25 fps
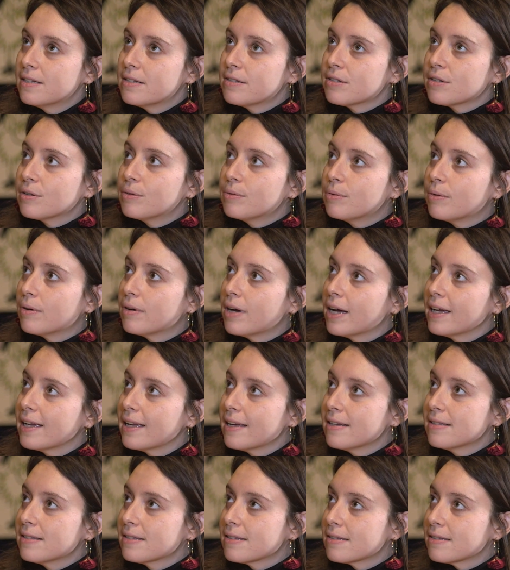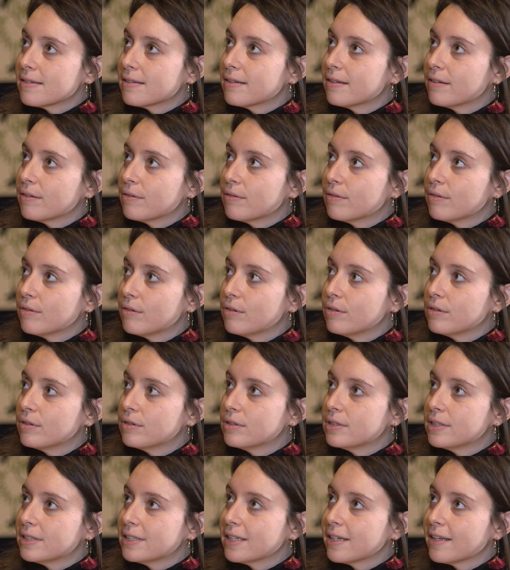So I guess
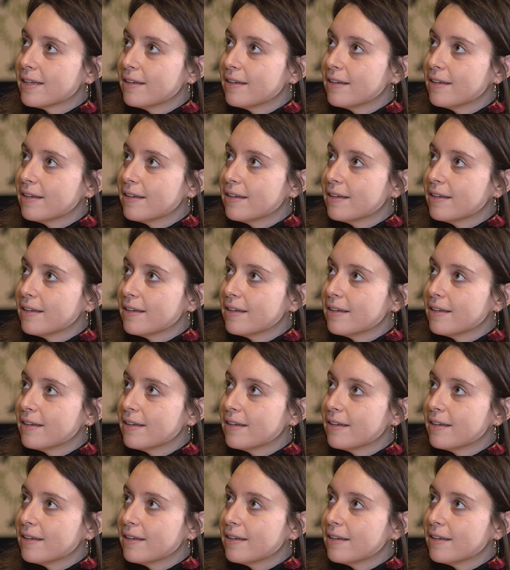to